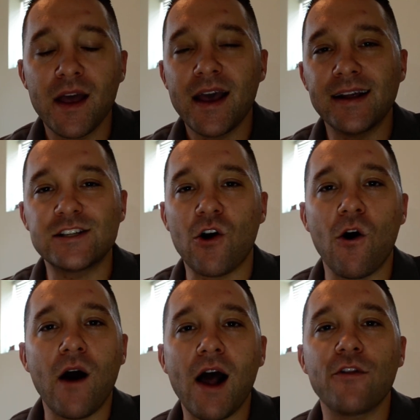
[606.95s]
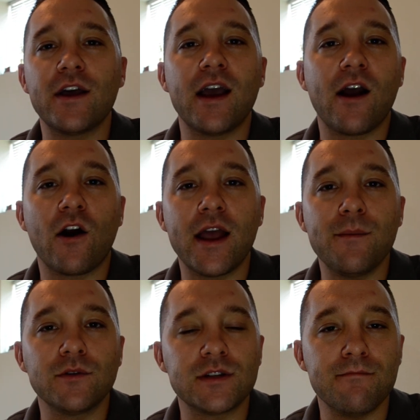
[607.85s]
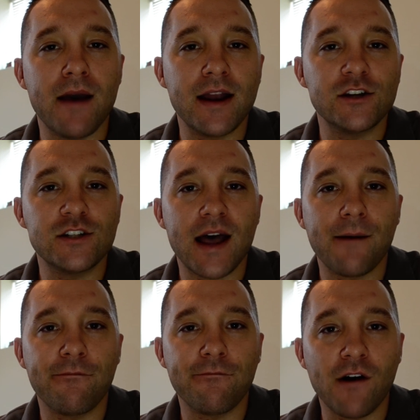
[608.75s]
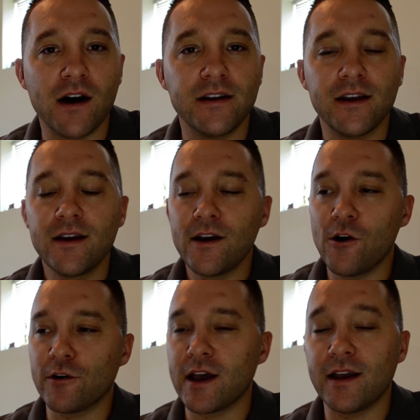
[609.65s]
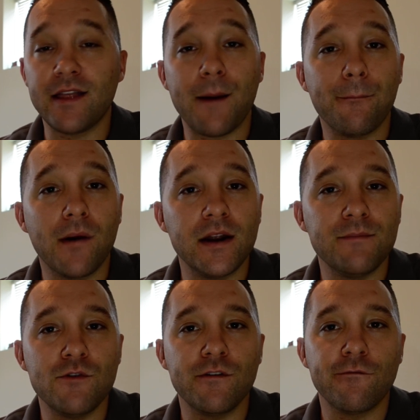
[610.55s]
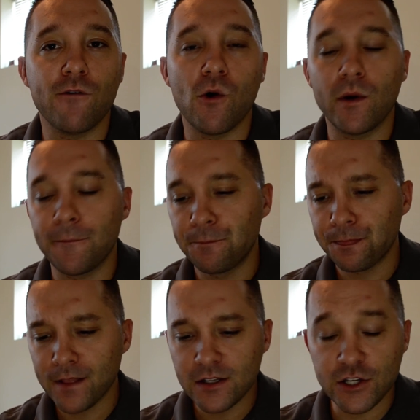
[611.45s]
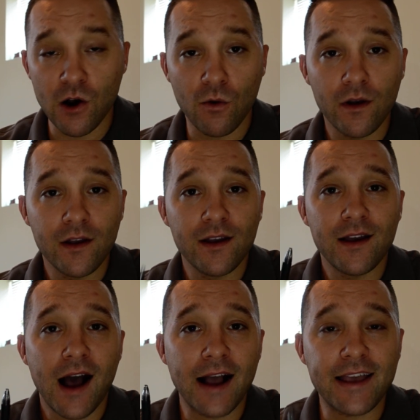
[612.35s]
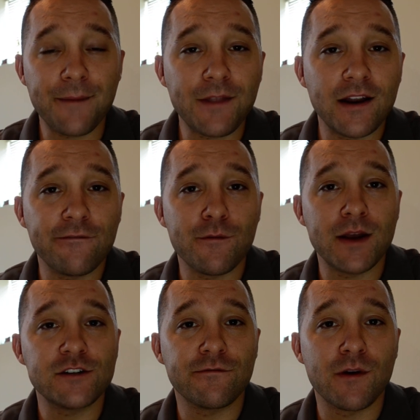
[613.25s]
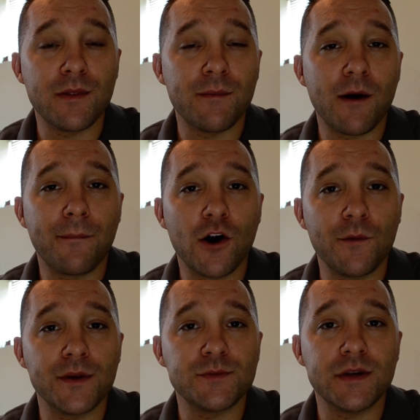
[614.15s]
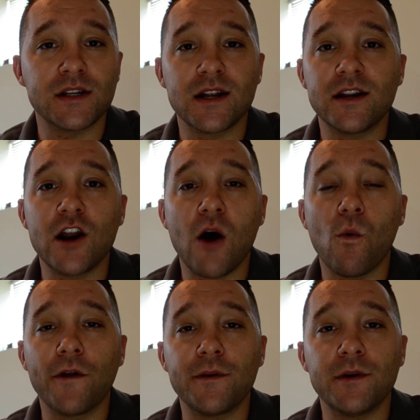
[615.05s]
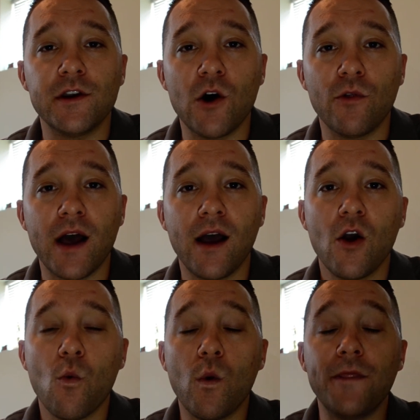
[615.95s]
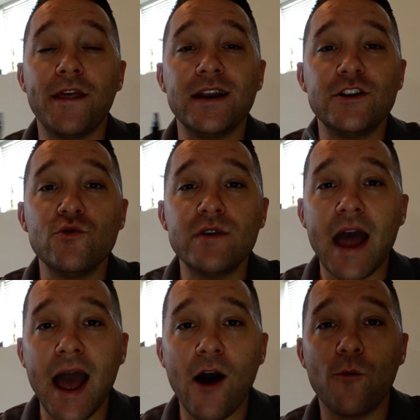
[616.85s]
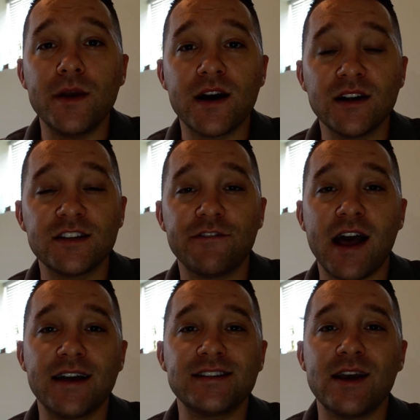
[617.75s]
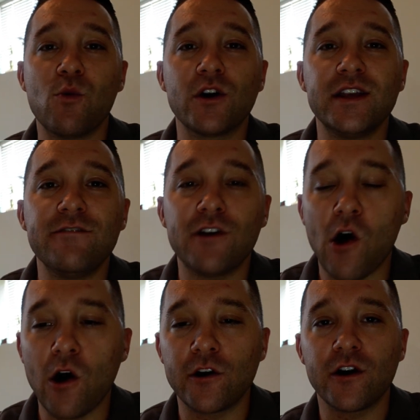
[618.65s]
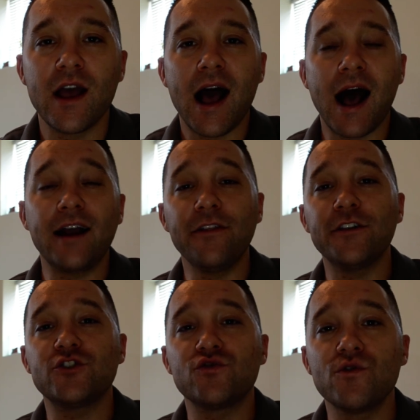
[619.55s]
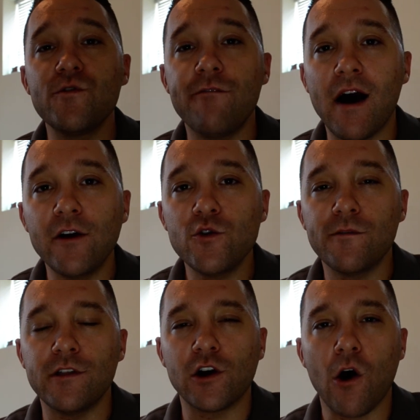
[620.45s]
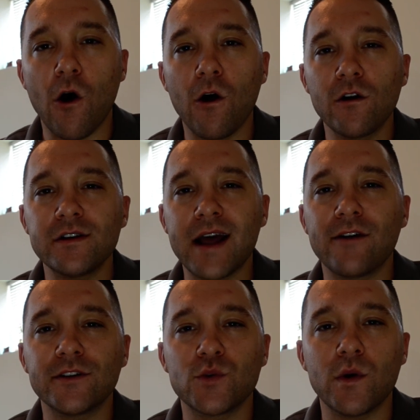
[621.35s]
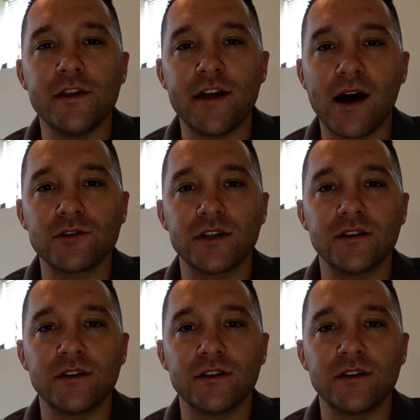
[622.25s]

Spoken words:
It's all how they are able to manage that fund, okay, and that money moving forward. So I kept that information from them on purpose because I did not want them to know that. What they do now because of that is they work even harder. I got the true value of the car down to $20,000.